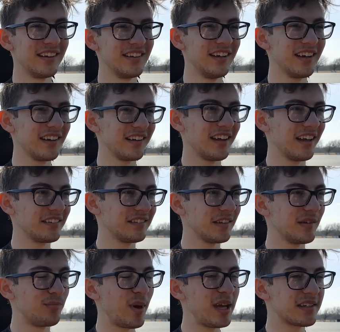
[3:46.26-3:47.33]
Yeah,
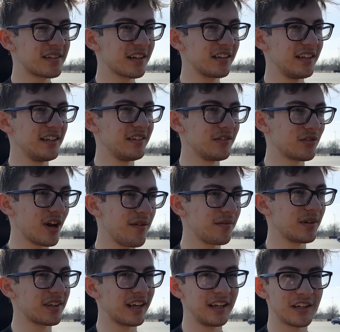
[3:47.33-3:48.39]
basically driving
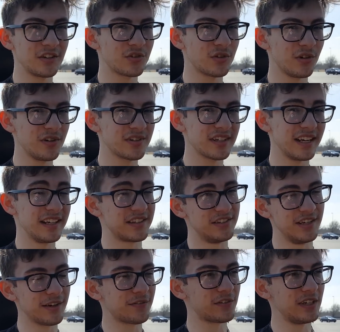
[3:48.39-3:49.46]
with hand controls, it's
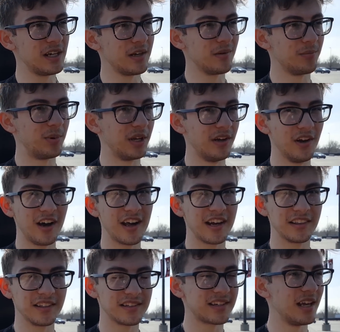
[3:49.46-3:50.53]
different, but not
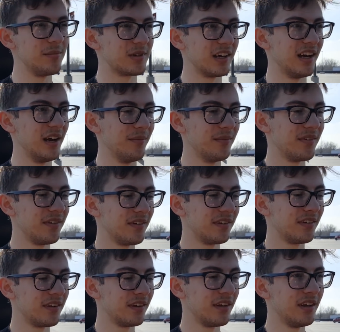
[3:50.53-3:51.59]
at the same time.
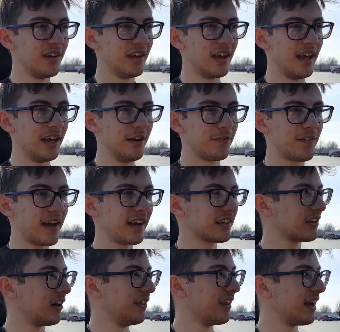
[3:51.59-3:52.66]
And in
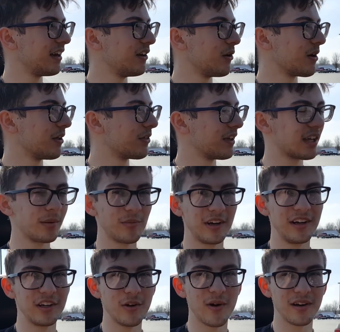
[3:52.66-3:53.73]
fact, on that note, I think I'm
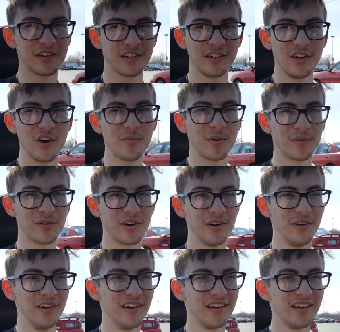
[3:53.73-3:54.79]
ready to go out to the open
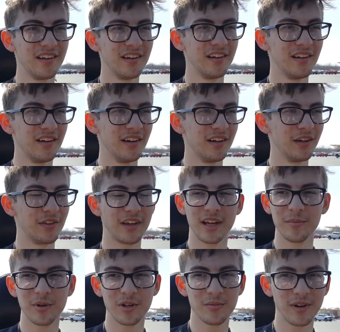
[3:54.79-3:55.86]
road. Think
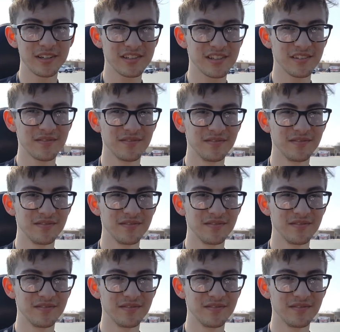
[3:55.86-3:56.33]
I'm good, Weston?